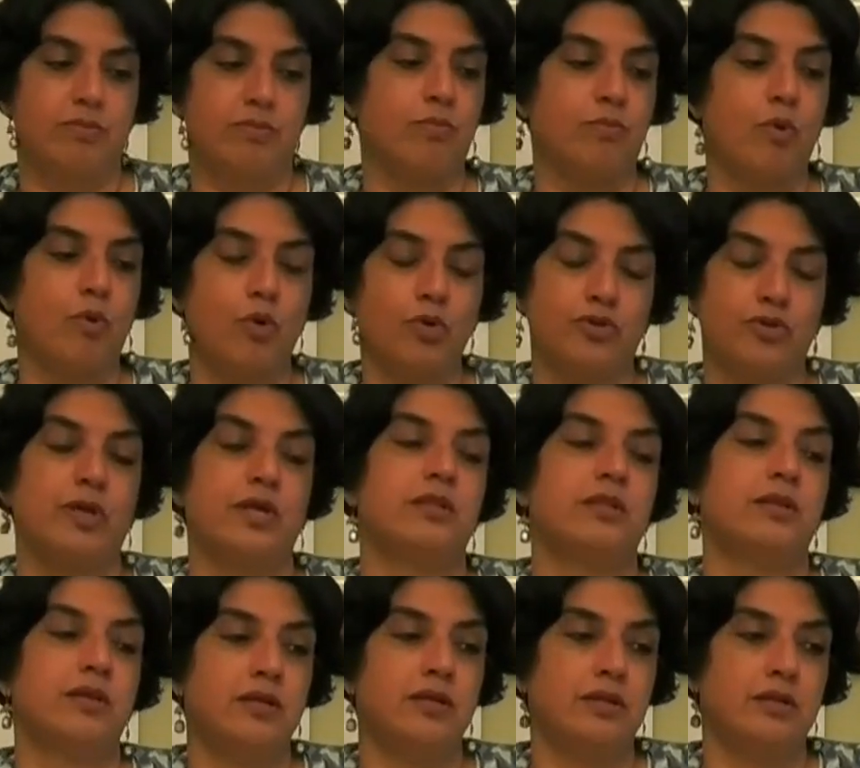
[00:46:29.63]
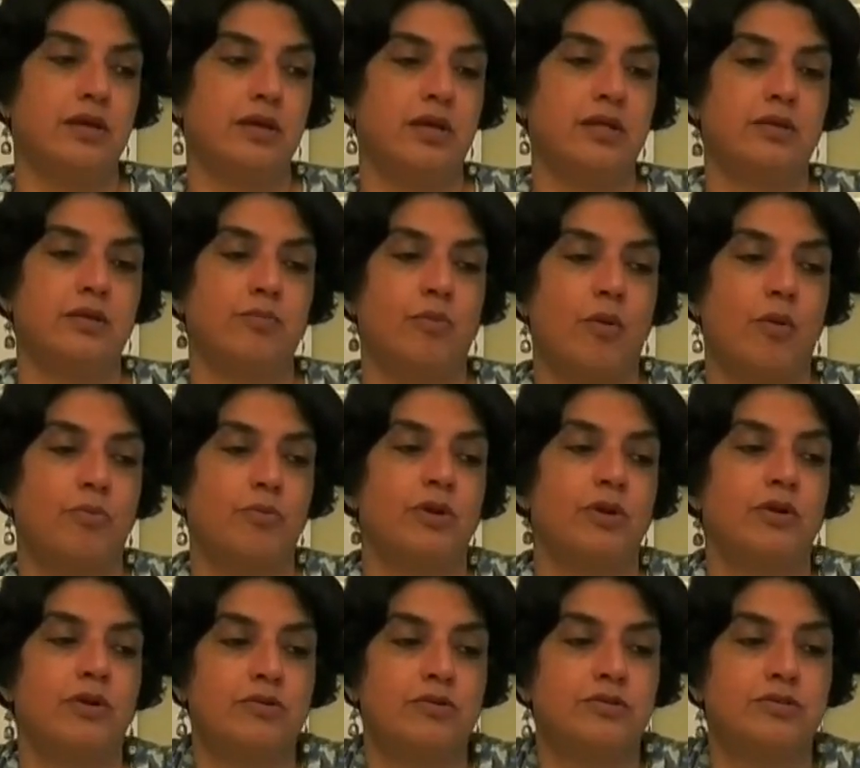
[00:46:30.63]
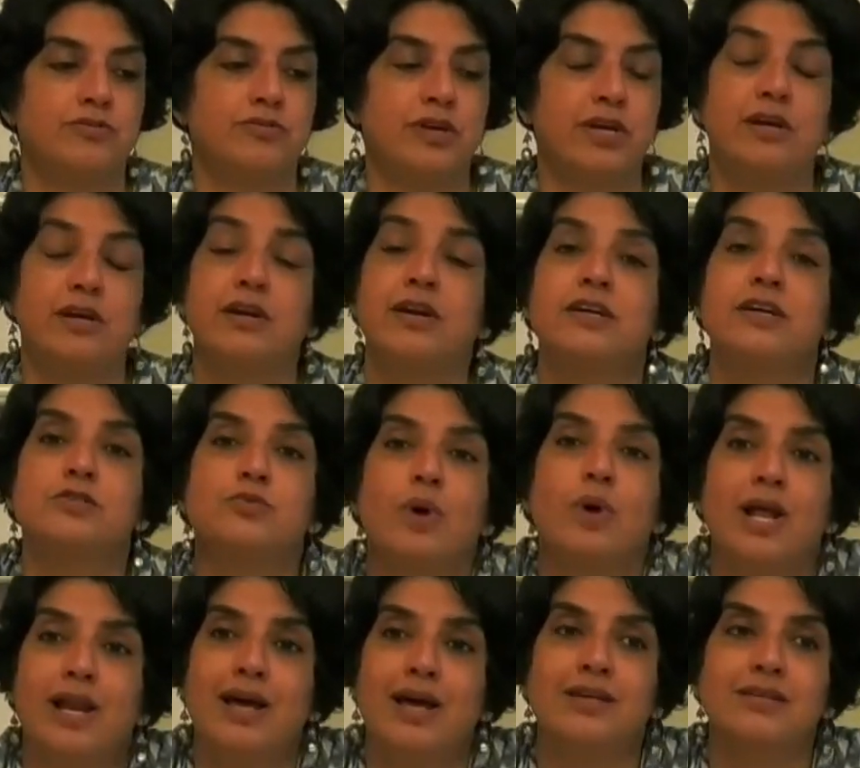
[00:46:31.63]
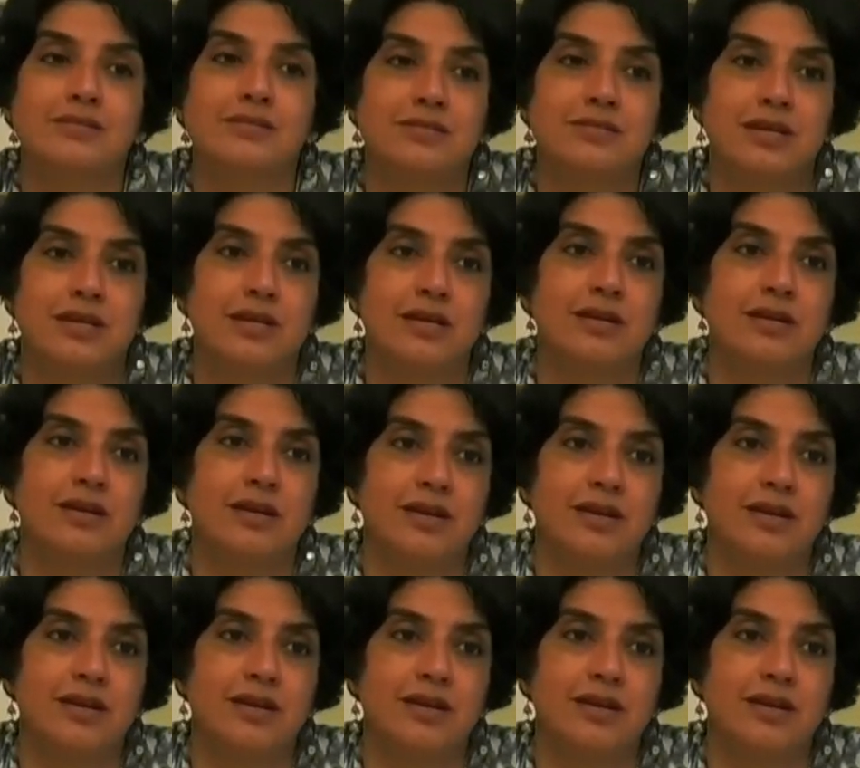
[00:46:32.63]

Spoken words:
both in the popular sphere as well as in